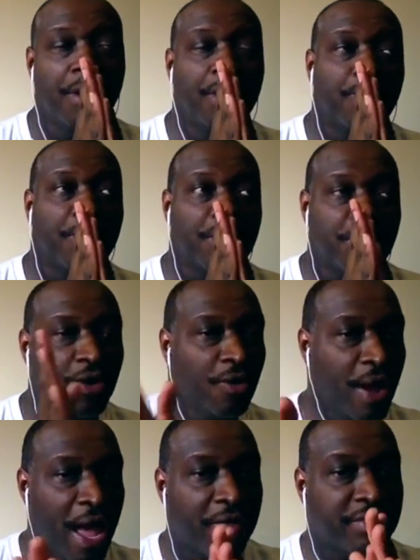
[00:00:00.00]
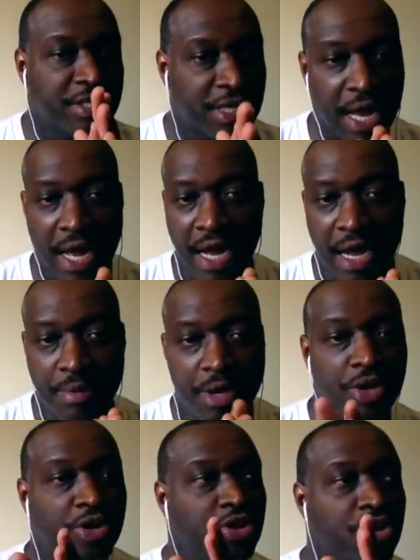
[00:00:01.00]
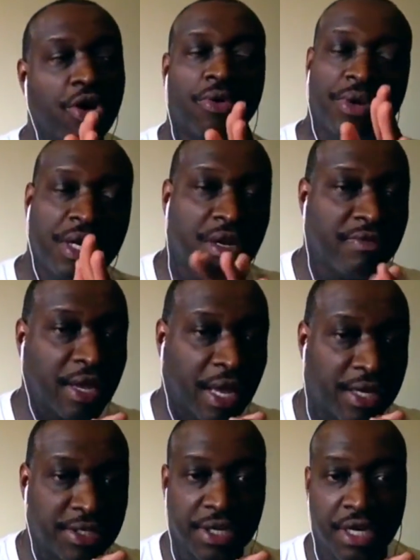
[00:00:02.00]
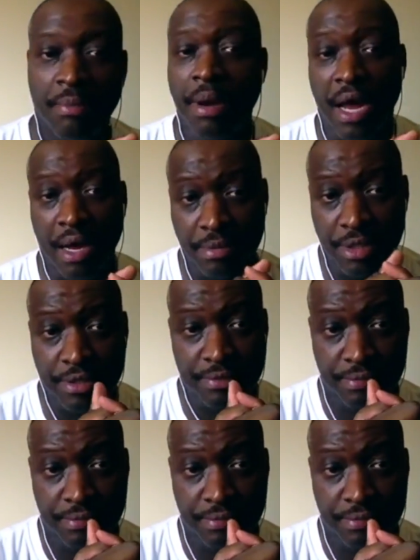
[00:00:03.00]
When you don't have a job, you don't need a vacation in the Bahamas.